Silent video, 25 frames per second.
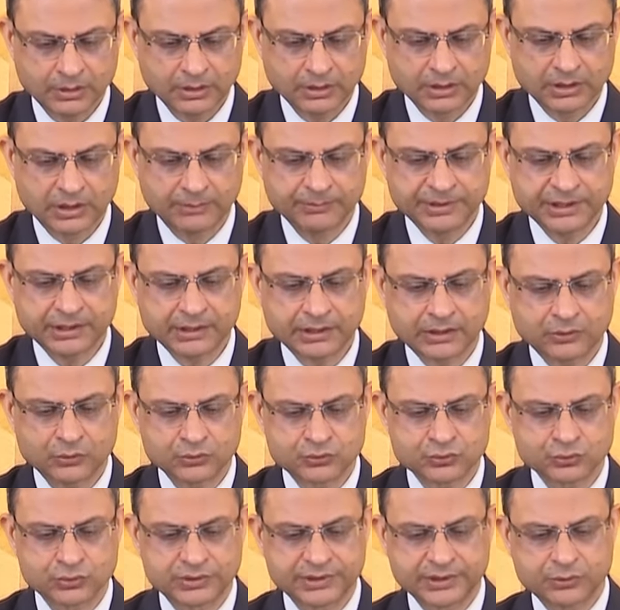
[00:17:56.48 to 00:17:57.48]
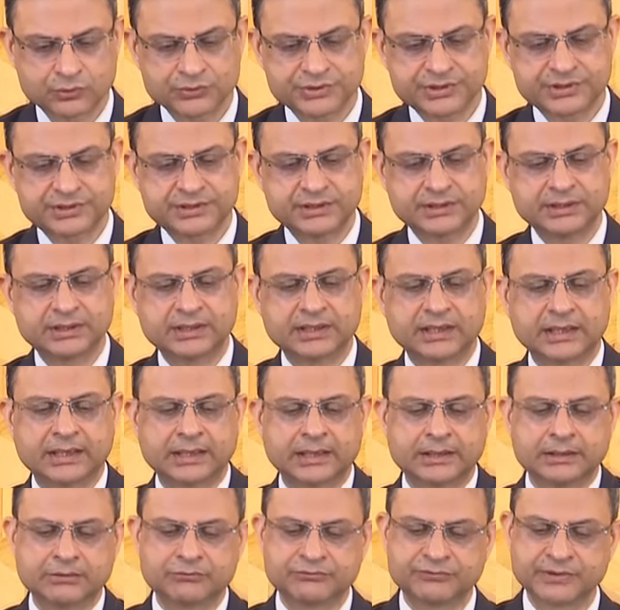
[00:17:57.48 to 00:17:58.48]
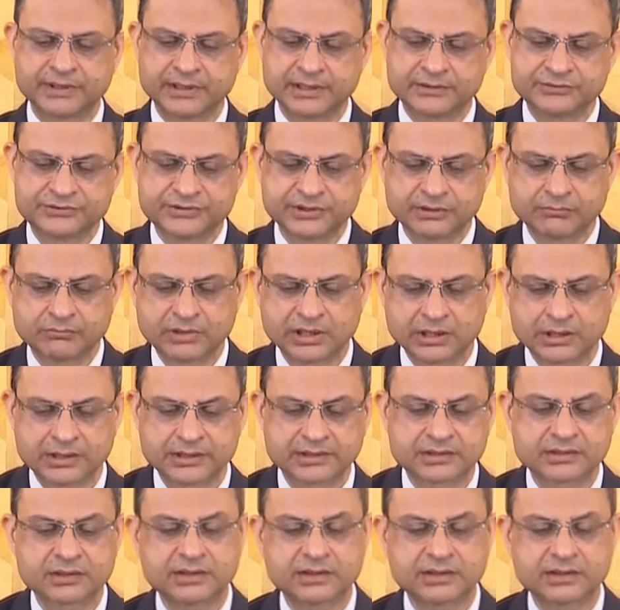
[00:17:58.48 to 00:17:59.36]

Coming now to liquidity and financial market